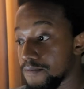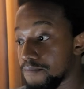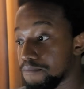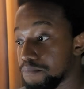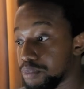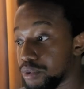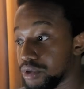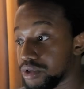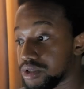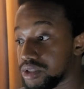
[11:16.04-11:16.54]

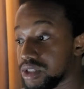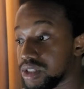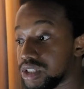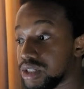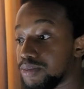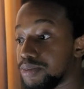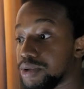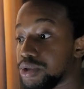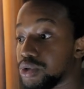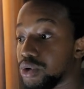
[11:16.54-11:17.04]
but it's
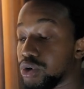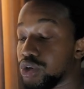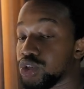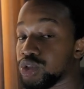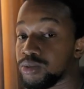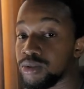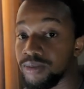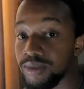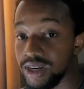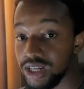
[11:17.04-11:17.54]
simply not going
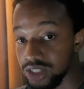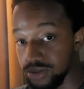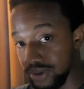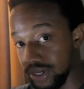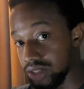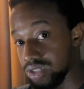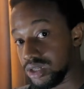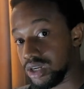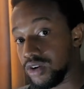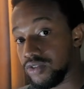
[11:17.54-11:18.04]
to be managed
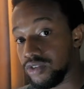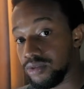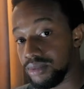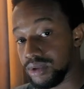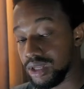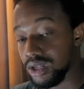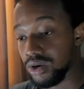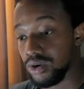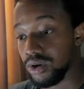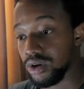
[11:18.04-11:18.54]
by
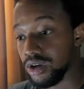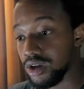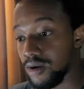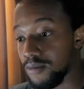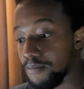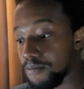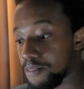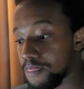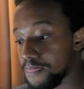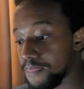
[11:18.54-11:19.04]
Terraform any longer.
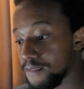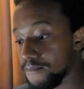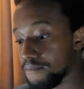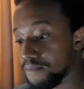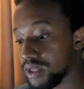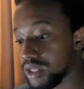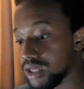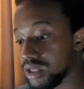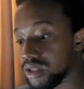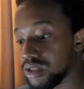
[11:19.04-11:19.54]

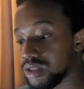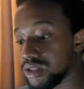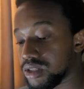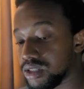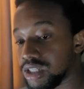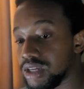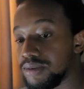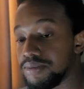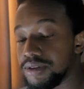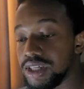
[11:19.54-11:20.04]

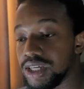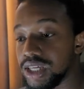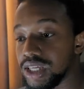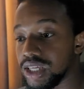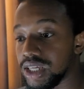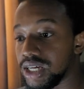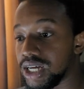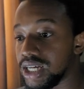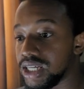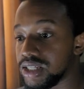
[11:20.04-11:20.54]
Same
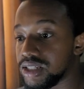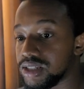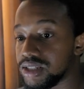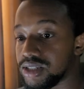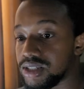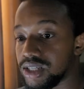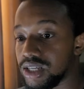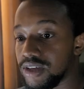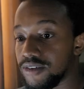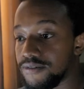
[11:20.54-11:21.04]
thing
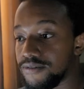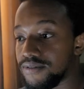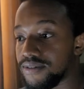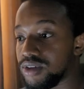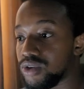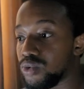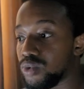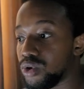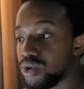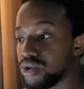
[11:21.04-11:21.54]
as if
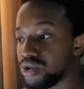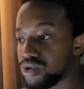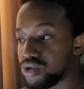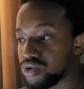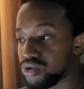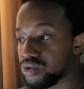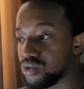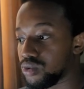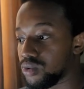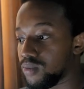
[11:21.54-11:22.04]
you want
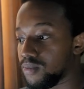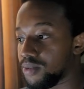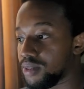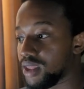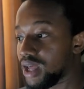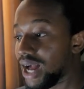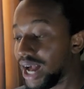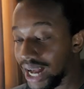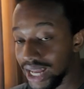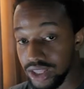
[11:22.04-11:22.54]
to
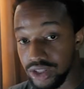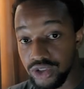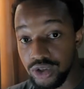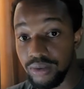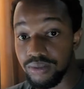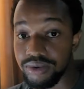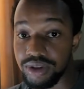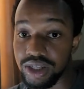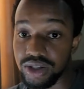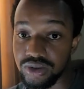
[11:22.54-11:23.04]
add
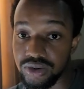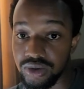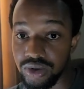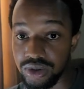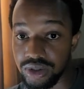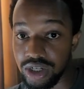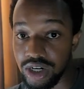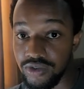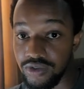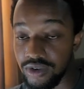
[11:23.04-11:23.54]
something to your
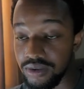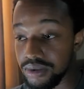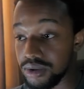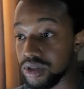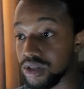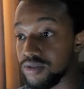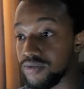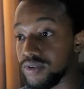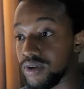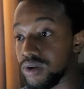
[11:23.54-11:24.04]
Terraform
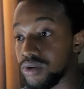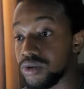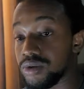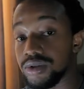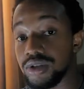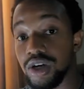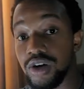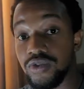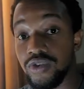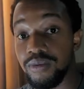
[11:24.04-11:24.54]
state file, use
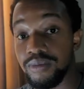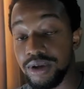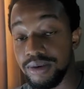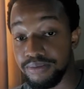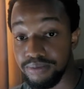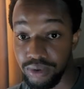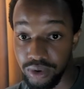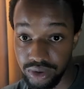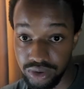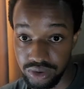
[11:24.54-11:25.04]
Terraform
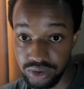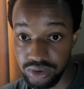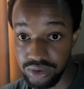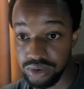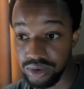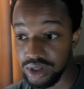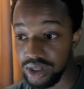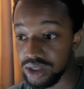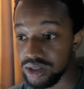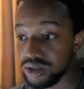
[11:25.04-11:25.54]
import to do
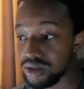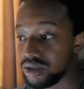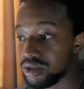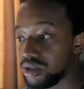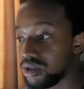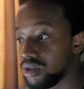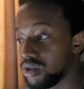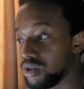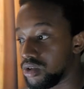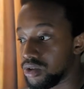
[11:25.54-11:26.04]
that.
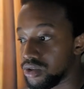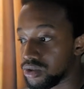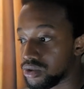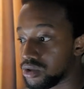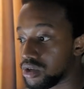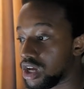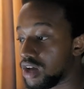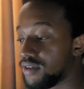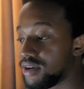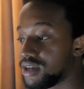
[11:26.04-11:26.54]
So
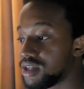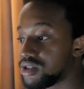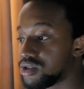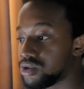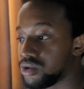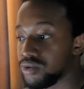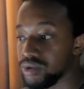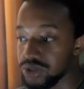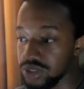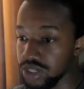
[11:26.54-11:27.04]
you have an
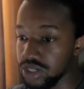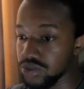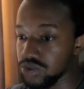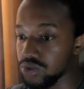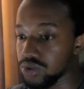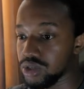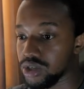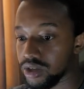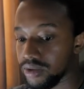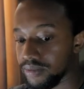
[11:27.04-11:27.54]
EC2 instance
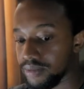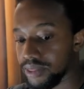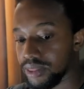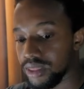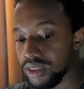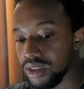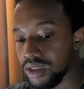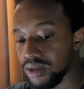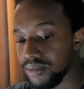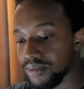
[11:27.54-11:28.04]
running
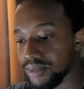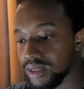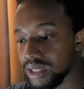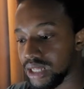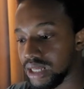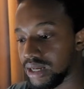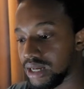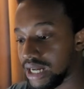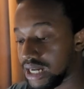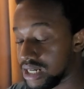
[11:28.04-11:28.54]

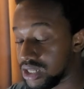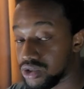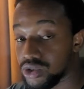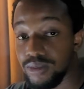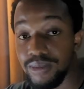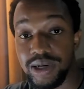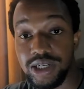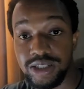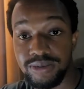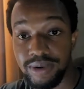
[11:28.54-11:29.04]
and it's not
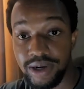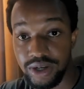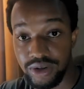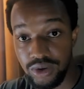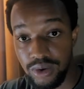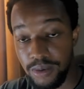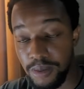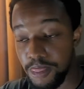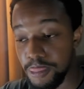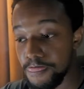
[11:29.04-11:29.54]
managed by
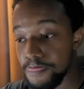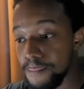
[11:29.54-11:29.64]
you.